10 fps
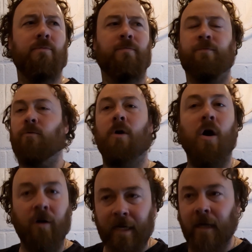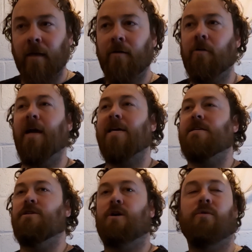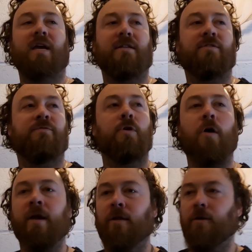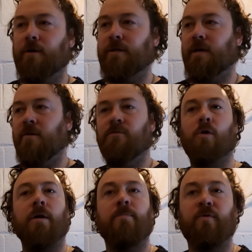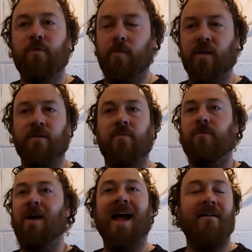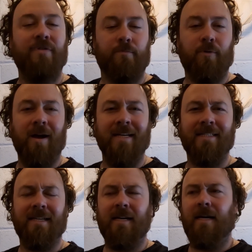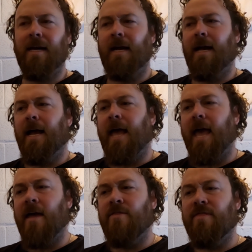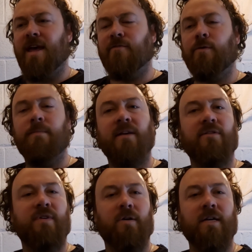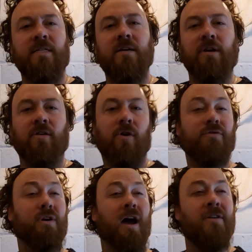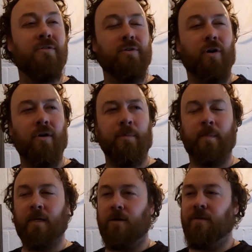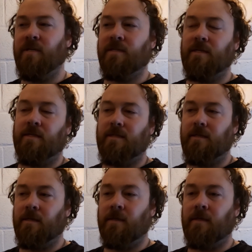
Ferrari, right? It's Ferrari looks, Ferrari performance for half the price. And that's what makes it very endearing. They're also an underdog. This is